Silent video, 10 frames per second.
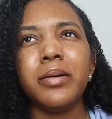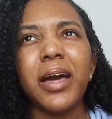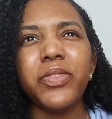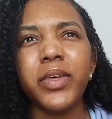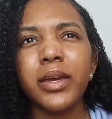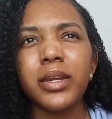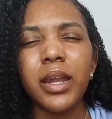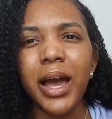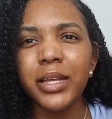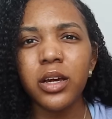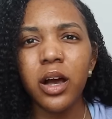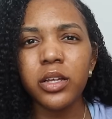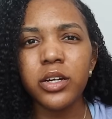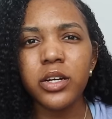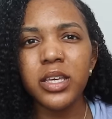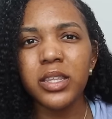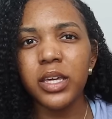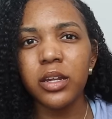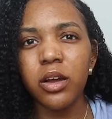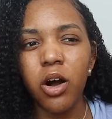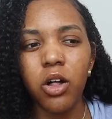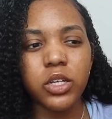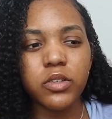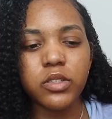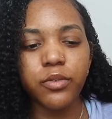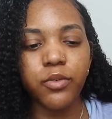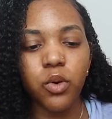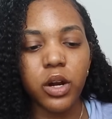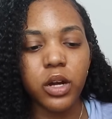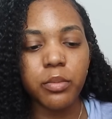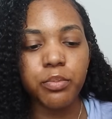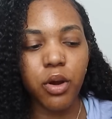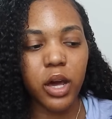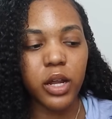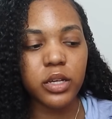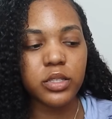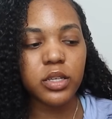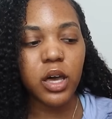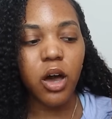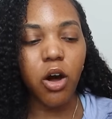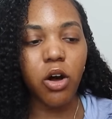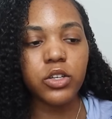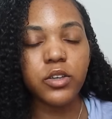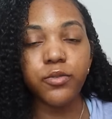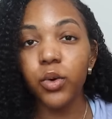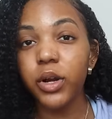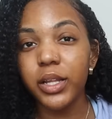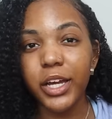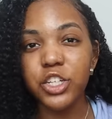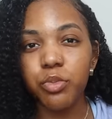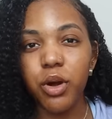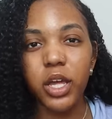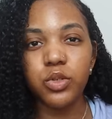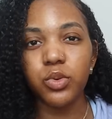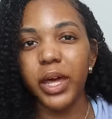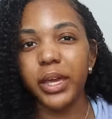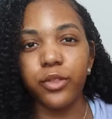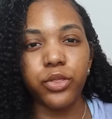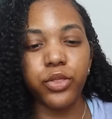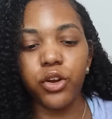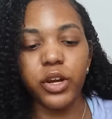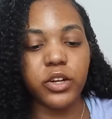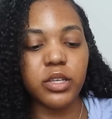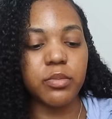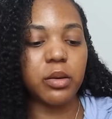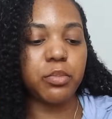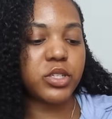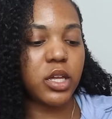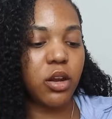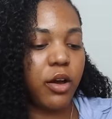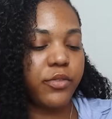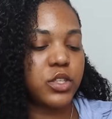I think $9, and then all of Sephora products, all Sephora collection products were like 30 or something % off.